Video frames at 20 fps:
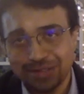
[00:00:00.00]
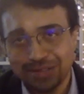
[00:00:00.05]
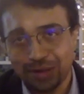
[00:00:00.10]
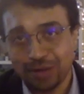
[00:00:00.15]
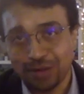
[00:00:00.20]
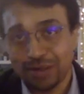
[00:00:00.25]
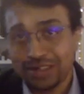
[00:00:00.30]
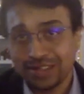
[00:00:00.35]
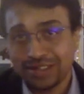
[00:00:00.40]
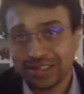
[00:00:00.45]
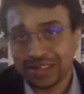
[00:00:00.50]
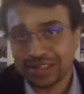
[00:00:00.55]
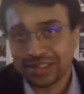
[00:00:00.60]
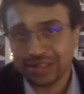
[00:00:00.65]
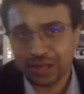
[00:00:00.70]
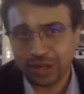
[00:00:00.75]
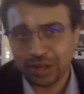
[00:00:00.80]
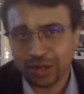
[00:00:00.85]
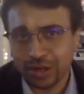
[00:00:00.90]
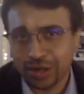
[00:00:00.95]
So it's it's
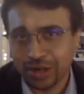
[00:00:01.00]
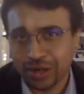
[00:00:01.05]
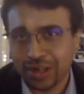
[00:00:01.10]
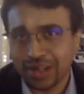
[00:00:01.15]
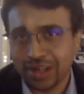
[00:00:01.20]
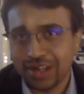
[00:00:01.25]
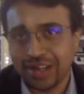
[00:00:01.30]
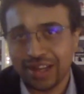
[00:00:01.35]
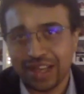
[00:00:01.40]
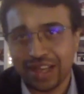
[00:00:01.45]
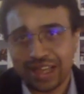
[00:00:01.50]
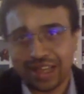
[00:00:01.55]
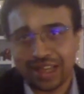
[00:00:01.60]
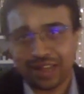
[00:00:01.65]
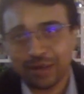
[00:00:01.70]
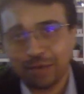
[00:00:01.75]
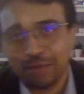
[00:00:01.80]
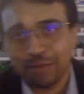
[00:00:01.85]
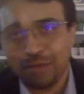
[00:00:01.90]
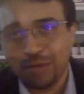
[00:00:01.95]
a good like
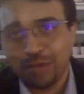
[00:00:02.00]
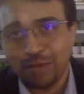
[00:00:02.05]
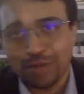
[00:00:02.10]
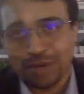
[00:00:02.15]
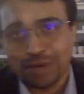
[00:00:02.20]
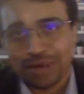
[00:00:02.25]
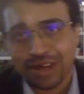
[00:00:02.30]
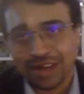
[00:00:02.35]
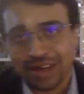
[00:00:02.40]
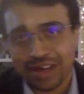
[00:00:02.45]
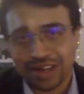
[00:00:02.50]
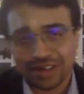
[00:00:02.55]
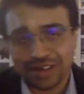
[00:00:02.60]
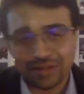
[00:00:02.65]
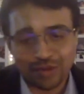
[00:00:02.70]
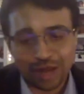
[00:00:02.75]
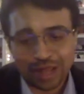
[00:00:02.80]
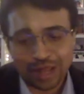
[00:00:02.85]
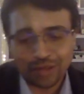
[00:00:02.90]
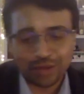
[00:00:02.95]
move, uh,
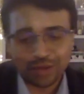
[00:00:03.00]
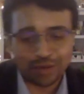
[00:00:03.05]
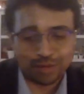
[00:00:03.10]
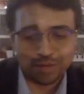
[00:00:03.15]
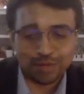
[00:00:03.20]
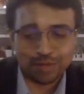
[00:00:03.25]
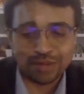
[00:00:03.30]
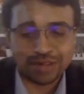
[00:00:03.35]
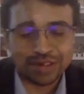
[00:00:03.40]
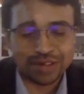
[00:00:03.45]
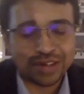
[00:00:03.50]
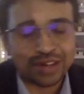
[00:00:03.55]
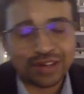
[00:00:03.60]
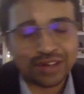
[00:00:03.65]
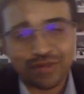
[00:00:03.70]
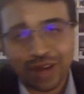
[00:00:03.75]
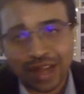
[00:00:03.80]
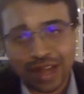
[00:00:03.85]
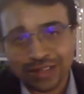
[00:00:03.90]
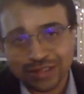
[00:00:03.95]
tra- uh,
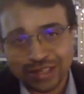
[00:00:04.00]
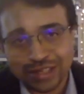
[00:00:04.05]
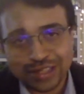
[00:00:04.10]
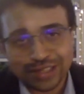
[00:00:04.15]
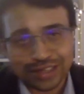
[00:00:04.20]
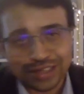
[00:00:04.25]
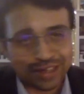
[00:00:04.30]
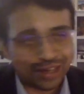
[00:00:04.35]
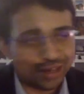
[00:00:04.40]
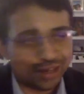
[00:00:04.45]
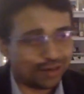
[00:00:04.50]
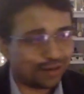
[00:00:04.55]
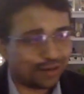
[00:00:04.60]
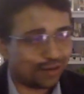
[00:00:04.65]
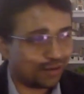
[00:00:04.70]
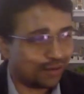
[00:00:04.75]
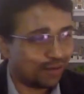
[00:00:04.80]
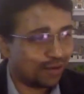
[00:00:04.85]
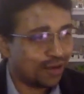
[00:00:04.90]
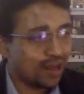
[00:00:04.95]
transition
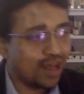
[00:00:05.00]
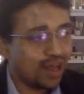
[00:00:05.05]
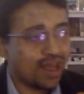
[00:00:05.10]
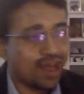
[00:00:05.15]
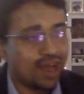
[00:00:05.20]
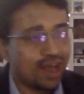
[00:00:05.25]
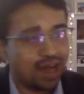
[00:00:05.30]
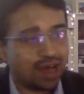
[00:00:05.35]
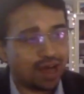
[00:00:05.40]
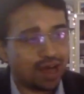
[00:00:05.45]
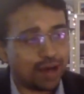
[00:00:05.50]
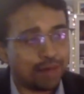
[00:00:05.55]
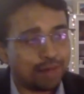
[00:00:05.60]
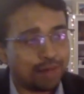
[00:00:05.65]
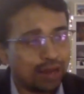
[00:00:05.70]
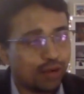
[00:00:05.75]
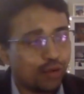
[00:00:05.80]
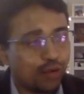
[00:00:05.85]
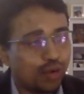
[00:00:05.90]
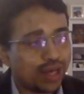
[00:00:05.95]
into uh,
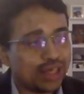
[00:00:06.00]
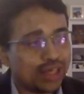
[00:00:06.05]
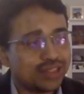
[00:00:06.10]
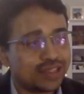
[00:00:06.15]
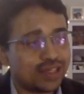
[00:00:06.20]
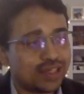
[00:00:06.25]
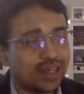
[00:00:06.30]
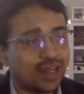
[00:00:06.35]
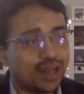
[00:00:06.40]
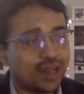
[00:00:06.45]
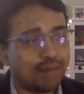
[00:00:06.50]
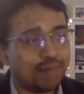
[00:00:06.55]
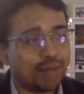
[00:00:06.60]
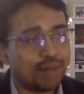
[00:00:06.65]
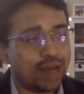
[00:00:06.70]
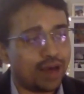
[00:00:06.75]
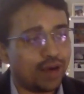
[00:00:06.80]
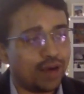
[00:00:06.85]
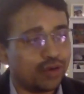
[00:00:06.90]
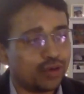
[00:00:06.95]
my question
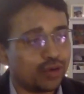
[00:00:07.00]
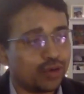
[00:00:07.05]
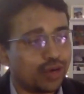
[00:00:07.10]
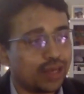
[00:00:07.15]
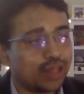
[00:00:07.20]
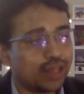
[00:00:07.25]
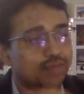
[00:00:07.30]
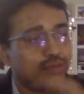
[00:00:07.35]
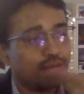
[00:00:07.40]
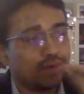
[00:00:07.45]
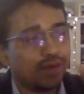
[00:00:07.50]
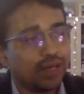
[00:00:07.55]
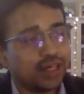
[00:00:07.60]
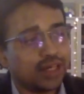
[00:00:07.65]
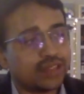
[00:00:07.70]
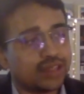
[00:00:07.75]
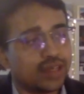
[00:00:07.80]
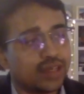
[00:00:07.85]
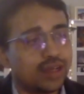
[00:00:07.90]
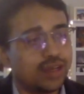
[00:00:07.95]
about your
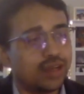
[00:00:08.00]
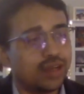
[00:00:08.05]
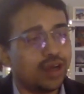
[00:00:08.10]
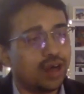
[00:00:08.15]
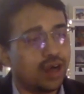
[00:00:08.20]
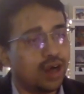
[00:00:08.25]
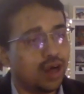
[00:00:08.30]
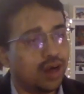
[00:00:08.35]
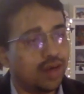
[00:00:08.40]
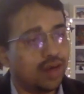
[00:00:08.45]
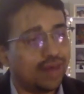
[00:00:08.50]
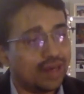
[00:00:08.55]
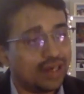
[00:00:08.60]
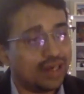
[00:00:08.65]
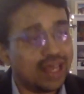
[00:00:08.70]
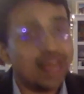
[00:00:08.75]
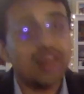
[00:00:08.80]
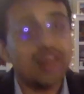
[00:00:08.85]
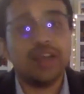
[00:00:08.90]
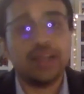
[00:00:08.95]
exploration of
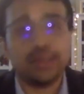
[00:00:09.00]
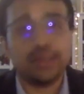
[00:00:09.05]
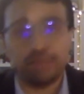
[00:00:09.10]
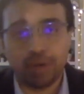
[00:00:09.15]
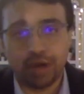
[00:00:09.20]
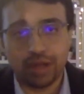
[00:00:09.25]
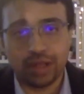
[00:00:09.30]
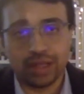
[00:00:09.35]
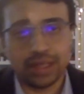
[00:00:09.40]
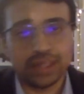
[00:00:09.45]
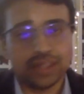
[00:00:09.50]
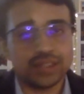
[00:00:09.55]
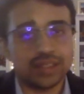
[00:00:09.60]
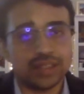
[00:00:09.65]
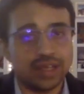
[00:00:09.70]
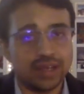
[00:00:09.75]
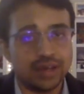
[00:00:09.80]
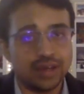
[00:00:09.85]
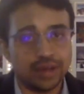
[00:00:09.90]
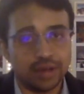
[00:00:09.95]
identity politics
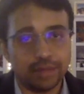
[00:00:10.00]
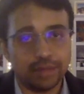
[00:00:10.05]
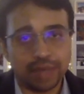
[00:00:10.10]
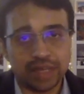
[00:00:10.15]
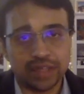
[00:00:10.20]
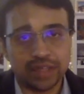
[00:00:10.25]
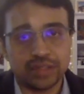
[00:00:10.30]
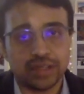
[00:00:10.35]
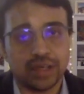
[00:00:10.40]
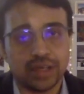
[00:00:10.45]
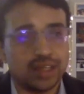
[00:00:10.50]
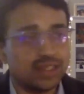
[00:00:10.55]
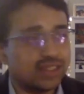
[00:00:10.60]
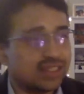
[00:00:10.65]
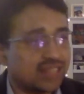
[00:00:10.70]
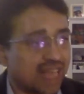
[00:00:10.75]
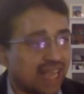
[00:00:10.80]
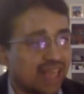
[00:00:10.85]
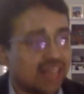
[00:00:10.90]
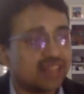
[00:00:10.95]
uh, based on
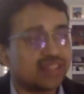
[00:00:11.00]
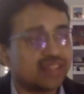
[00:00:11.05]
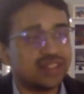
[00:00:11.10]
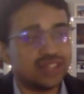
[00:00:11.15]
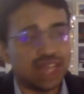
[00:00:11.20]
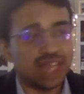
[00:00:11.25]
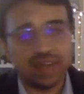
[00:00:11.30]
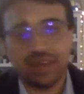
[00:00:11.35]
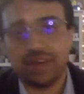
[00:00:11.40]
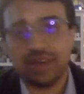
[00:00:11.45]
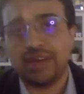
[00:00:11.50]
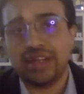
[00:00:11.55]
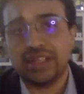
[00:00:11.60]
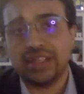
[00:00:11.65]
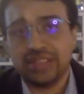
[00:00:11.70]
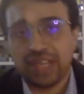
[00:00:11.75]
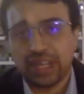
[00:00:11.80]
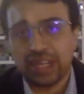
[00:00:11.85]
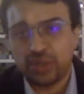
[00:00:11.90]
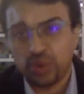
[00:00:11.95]
sex, gender,
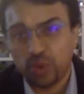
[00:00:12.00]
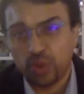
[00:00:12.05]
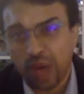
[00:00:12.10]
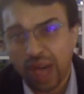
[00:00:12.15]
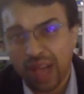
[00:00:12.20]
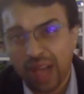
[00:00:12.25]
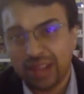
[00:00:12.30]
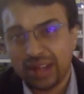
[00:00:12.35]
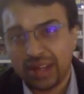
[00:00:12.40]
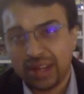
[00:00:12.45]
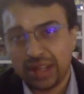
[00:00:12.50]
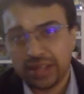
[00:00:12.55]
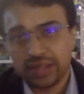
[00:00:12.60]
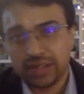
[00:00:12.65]
and sexuality.